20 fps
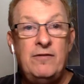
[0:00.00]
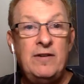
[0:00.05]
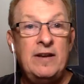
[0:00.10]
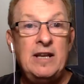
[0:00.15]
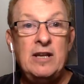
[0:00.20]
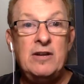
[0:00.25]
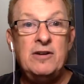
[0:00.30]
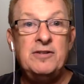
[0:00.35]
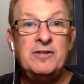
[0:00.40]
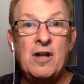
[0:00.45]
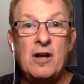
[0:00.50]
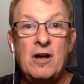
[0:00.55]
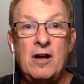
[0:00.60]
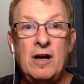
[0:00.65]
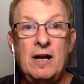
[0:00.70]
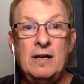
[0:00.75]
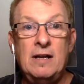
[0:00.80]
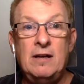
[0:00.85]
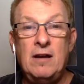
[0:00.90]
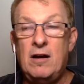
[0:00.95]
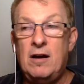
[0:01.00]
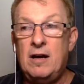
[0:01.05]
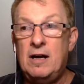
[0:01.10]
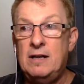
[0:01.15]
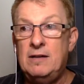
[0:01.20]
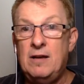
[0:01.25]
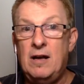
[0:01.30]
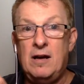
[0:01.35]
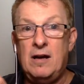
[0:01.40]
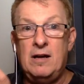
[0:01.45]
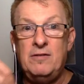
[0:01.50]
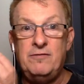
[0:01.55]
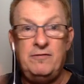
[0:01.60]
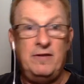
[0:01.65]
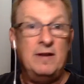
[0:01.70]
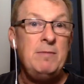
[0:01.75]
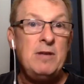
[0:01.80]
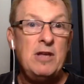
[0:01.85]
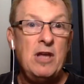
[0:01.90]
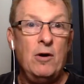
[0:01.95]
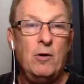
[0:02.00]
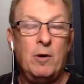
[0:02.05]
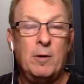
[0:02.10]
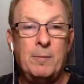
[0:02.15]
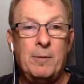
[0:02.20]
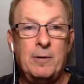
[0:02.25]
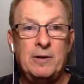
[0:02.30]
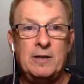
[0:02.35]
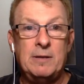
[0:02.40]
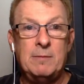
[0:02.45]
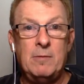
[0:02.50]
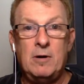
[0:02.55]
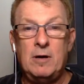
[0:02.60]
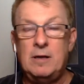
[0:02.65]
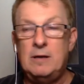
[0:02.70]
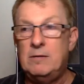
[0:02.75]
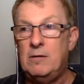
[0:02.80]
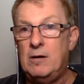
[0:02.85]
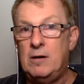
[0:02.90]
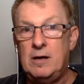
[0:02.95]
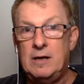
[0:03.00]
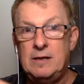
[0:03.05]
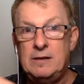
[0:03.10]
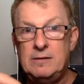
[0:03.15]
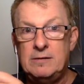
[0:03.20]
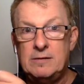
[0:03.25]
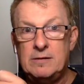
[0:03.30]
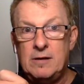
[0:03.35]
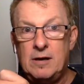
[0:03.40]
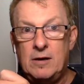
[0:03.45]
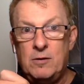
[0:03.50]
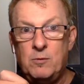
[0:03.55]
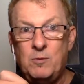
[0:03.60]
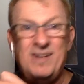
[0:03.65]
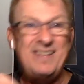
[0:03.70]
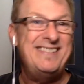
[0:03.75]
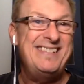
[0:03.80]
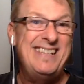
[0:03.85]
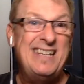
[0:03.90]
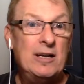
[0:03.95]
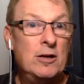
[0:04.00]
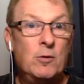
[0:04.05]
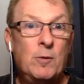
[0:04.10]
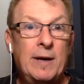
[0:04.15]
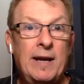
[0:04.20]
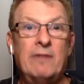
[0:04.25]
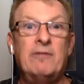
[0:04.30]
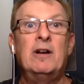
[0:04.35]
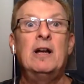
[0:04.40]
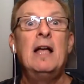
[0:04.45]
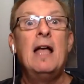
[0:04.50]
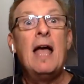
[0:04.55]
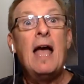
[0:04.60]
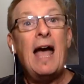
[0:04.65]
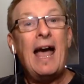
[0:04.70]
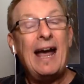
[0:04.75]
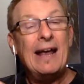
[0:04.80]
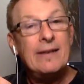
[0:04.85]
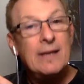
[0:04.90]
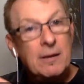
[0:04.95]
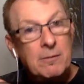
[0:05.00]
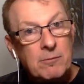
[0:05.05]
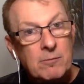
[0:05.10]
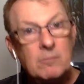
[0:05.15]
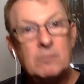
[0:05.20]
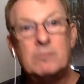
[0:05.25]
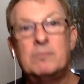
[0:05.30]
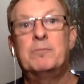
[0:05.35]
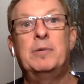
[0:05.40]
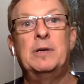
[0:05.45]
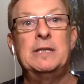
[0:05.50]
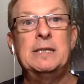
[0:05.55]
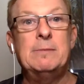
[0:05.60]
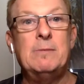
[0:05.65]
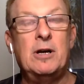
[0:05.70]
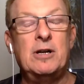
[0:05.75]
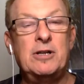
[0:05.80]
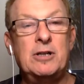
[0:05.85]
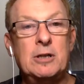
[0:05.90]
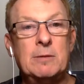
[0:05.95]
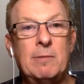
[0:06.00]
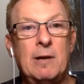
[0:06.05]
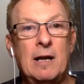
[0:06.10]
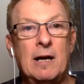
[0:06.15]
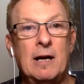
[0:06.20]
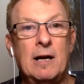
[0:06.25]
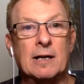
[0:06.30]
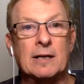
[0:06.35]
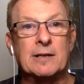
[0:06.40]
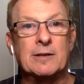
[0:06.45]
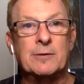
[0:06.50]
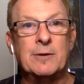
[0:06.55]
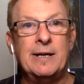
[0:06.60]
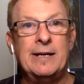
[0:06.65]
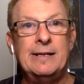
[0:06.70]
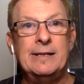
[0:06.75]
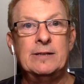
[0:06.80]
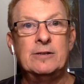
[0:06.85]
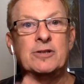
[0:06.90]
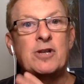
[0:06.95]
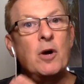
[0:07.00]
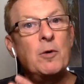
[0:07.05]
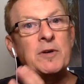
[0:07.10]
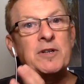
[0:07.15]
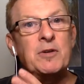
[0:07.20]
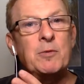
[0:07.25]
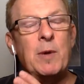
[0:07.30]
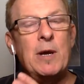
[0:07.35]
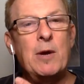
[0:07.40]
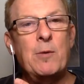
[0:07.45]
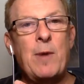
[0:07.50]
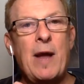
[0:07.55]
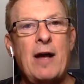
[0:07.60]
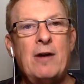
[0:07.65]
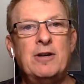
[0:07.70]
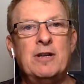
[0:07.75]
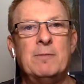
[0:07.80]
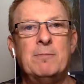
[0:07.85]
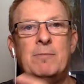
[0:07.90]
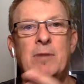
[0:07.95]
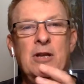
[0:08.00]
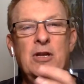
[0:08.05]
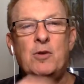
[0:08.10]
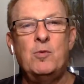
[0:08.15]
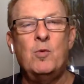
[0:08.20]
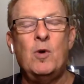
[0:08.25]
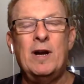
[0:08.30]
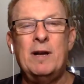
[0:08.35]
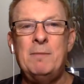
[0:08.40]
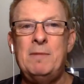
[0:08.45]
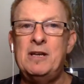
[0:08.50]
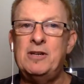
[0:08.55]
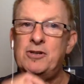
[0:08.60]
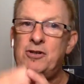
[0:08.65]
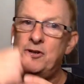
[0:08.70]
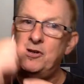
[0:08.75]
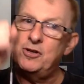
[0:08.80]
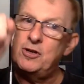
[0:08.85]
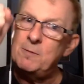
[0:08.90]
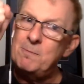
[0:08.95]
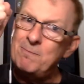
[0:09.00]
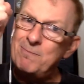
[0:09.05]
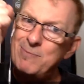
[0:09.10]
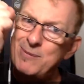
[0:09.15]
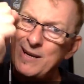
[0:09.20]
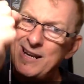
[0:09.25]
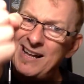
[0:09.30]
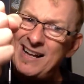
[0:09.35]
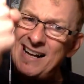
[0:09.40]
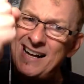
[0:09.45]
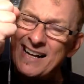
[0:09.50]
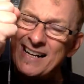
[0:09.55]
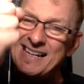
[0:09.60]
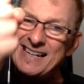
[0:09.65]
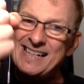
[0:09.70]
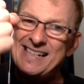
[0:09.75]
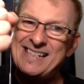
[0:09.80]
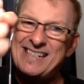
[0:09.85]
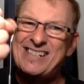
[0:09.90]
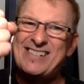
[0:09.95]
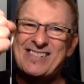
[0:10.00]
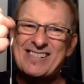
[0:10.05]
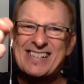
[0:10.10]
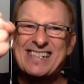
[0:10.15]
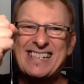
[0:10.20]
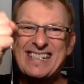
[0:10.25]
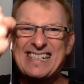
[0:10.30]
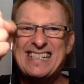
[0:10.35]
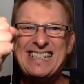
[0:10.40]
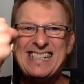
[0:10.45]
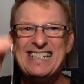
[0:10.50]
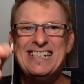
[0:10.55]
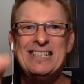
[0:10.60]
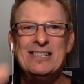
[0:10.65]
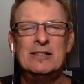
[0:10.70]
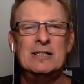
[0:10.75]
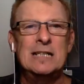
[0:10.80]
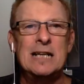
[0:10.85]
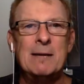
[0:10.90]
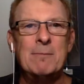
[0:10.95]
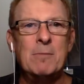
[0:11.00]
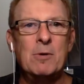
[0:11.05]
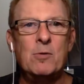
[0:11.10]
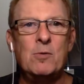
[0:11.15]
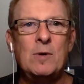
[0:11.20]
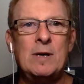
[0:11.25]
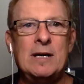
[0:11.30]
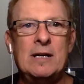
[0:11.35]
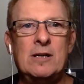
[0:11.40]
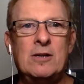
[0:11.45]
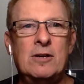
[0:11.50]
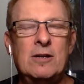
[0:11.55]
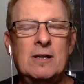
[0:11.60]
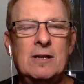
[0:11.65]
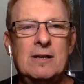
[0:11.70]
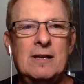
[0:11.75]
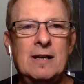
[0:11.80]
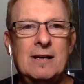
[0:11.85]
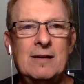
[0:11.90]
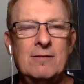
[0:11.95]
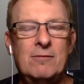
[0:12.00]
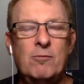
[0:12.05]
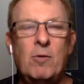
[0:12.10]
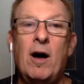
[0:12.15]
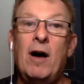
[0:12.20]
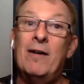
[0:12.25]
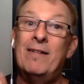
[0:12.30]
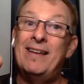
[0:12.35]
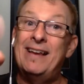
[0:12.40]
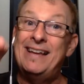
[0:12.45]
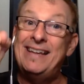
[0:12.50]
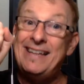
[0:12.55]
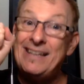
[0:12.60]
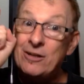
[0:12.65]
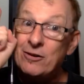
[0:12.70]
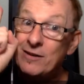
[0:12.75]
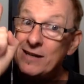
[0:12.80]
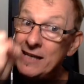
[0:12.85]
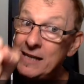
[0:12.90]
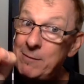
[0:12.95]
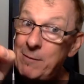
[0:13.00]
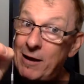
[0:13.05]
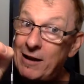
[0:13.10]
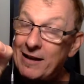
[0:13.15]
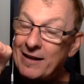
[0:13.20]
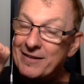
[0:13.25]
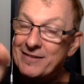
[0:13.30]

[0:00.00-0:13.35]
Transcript: videos on on on Vimeo or put them on on on Wistia or whatever, and then put them onto your blog. Right? There's always a way around it, but you want to make sure your blog is your your number one. Well, your email